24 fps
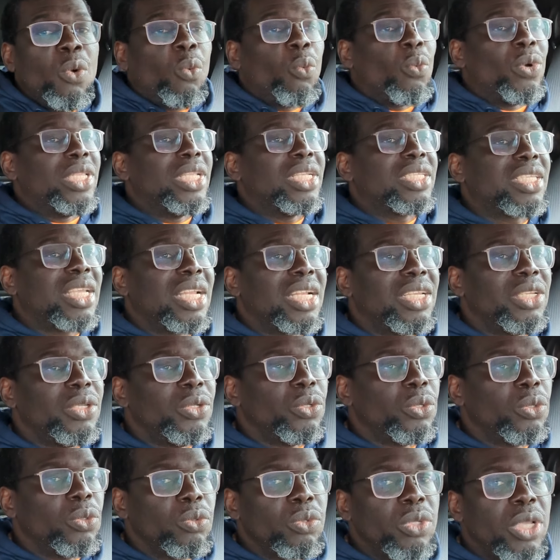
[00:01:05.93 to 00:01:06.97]
When they're telling
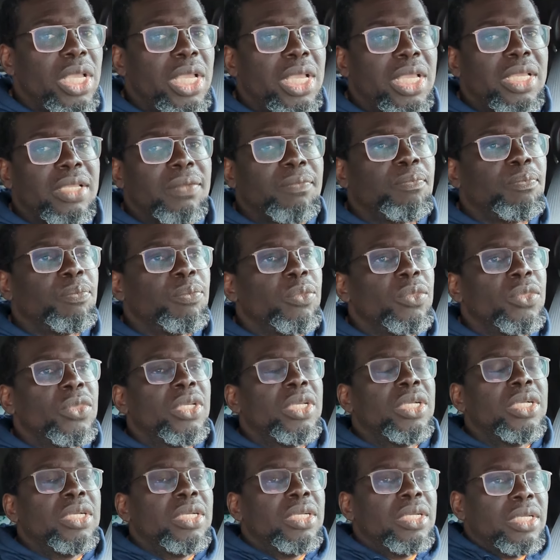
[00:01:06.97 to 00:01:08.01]
you, hey,
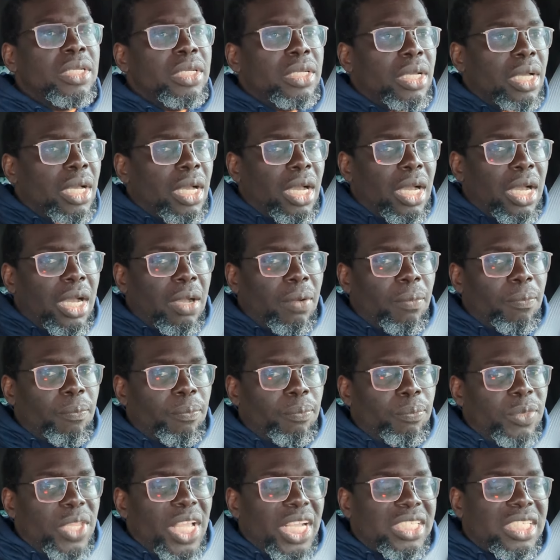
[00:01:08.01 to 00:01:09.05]

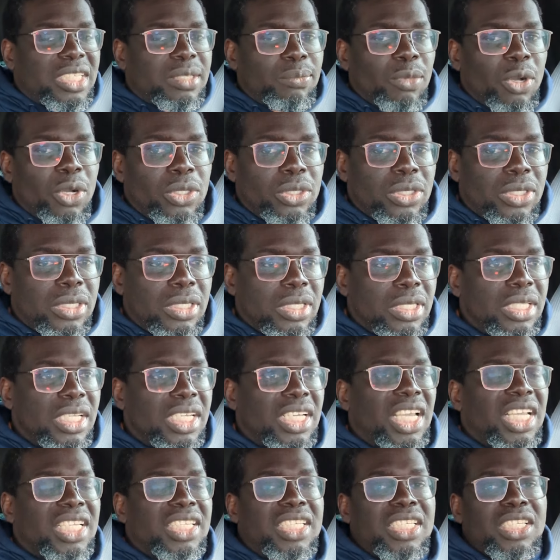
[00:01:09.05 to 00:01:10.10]
um, next month the
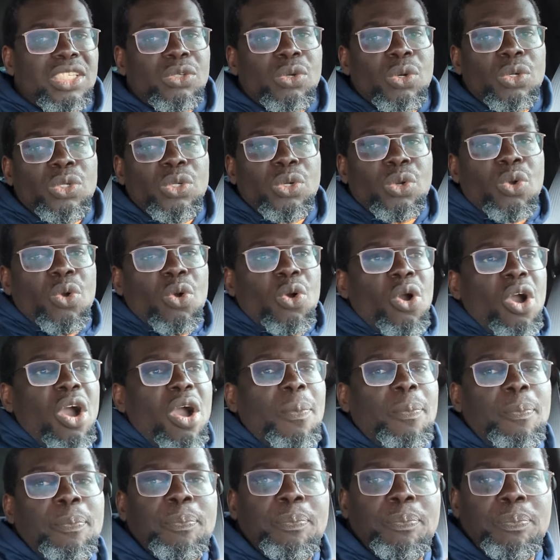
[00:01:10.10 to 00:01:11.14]
case is going to go
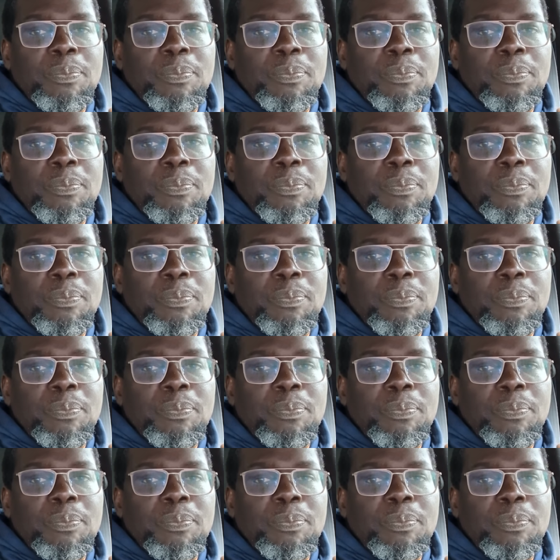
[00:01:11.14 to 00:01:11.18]
up.